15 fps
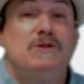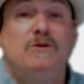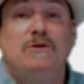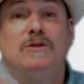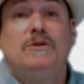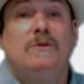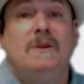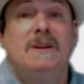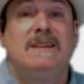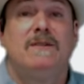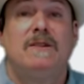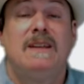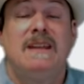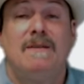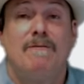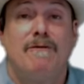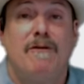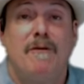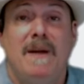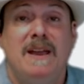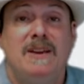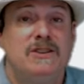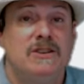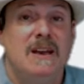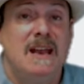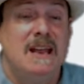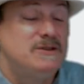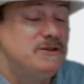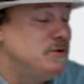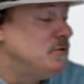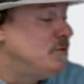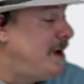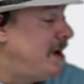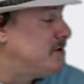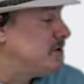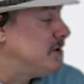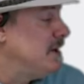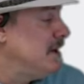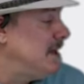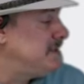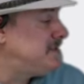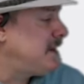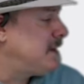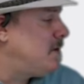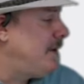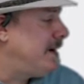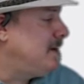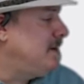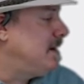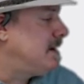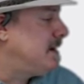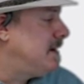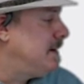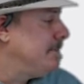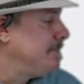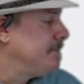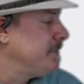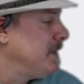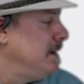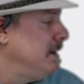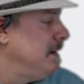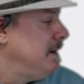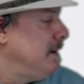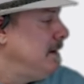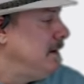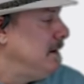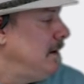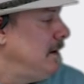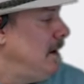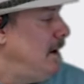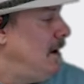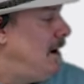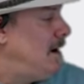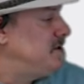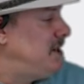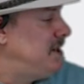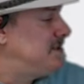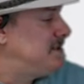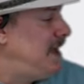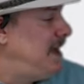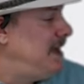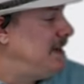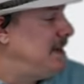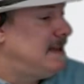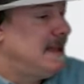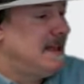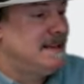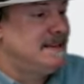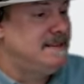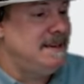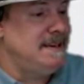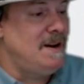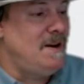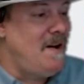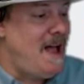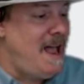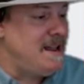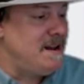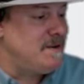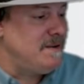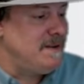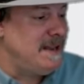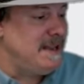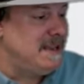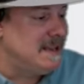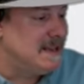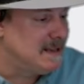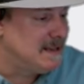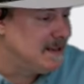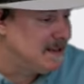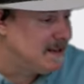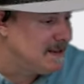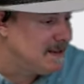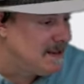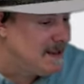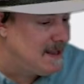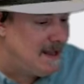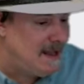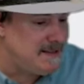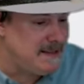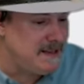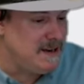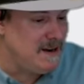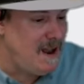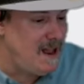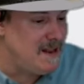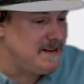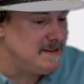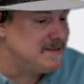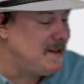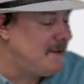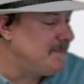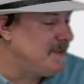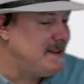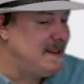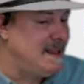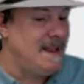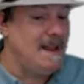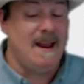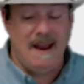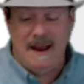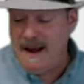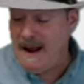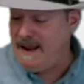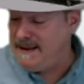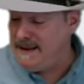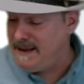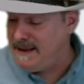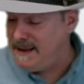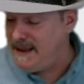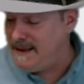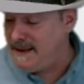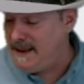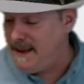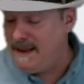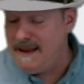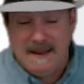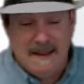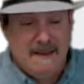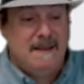you do it the information as you wish. Let's take a quick look. RJ saying, Dino, I agree. I think you're on to something there. And I think that. Uh,